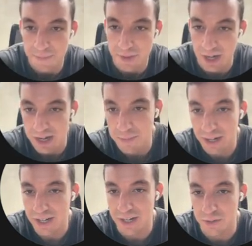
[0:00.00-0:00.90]
the lead
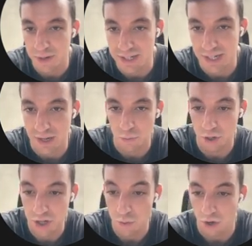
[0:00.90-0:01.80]
magnet is basically
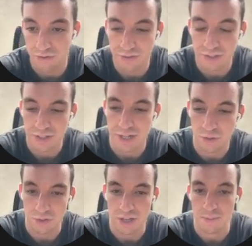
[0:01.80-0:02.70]
what can you offer in
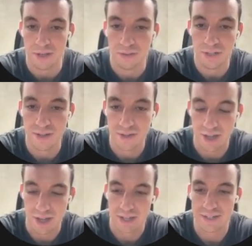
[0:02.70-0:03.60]
your email
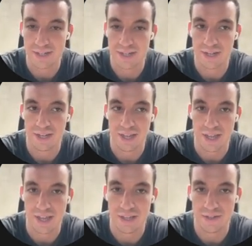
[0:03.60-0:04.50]
that
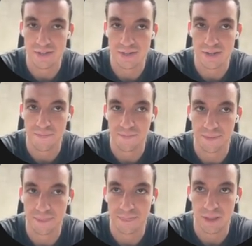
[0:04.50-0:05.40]
is
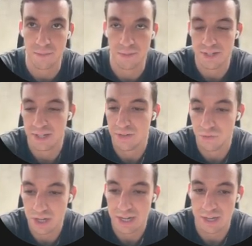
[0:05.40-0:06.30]
basically
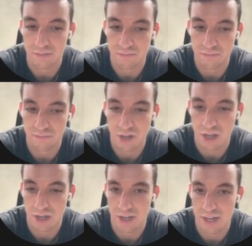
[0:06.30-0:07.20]
really
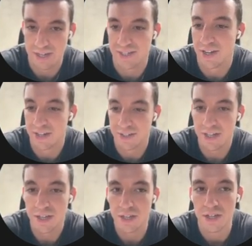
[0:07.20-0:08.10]

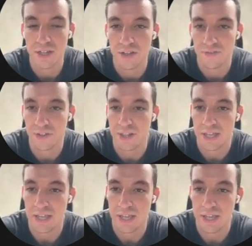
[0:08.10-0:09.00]
enticing for
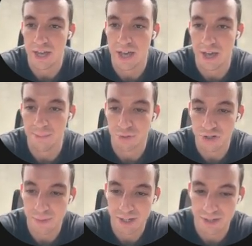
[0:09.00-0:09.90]
the
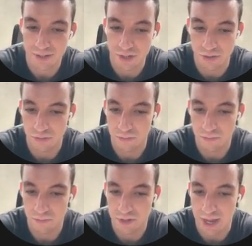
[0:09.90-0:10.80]
prospect to
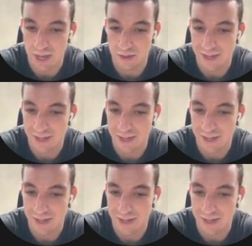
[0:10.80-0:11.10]
say